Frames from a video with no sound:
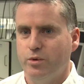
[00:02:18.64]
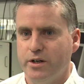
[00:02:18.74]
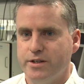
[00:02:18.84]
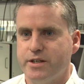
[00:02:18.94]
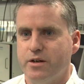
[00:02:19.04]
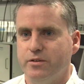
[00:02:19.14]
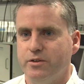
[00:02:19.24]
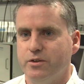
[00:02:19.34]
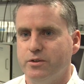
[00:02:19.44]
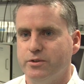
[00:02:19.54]
Whereas down
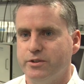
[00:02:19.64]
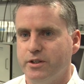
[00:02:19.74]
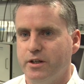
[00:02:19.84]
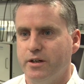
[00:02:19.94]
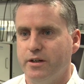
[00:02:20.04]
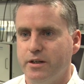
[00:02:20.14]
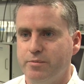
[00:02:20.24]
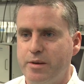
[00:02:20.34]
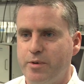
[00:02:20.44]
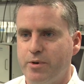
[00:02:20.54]
the road,
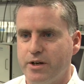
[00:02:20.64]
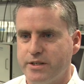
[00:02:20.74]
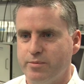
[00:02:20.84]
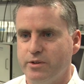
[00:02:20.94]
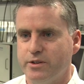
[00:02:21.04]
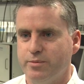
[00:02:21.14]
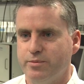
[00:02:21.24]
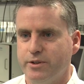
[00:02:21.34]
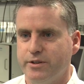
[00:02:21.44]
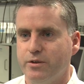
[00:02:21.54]
it may be possible to
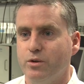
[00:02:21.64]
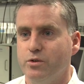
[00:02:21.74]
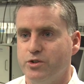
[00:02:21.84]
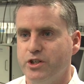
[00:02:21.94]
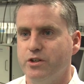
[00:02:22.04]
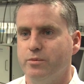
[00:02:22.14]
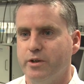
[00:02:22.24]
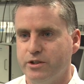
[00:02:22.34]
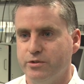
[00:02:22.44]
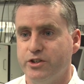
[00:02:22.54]
put the whole genome
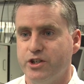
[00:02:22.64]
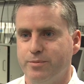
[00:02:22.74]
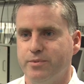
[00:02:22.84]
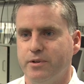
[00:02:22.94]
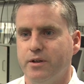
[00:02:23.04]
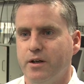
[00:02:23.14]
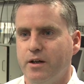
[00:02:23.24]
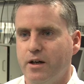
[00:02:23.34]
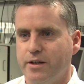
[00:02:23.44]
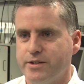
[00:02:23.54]
onto a chip.
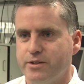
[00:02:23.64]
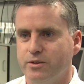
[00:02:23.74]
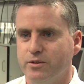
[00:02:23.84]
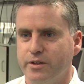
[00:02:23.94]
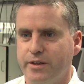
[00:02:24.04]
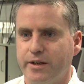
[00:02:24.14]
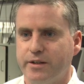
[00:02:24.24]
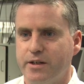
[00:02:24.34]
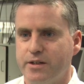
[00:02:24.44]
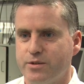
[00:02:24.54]
And so in
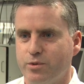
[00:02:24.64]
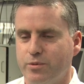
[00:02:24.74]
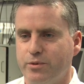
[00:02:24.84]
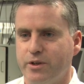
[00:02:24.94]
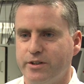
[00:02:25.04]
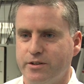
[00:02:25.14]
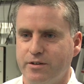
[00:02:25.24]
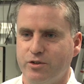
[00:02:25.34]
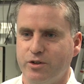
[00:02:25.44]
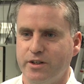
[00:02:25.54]
that case, one would want to
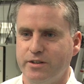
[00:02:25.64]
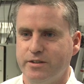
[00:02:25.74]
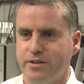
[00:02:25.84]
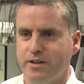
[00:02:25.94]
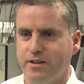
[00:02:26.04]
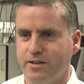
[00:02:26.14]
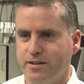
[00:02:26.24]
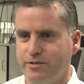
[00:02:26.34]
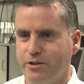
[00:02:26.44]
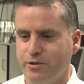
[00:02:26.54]
avoid,
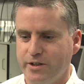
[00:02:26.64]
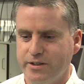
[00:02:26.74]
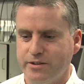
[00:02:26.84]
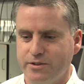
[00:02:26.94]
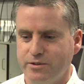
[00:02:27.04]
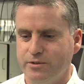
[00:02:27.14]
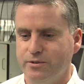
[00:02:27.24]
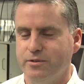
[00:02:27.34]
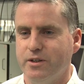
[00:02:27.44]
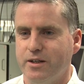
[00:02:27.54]
if you go
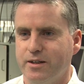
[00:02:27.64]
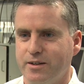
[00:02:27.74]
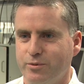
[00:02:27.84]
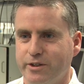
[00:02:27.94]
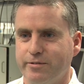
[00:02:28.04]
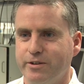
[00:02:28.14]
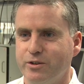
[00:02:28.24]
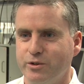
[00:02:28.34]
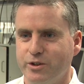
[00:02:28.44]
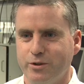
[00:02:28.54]
into with the
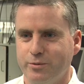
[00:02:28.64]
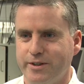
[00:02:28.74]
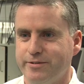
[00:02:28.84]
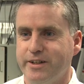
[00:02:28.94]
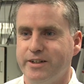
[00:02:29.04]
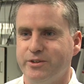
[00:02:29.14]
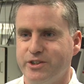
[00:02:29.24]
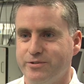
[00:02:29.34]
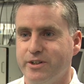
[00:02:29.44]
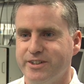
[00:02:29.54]
flu, you don't want to find out
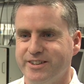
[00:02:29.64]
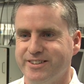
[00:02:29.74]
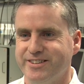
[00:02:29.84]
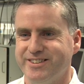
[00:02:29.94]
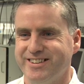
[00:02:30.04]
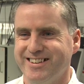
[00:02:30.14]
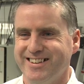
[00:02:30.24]
that you have Huntington's.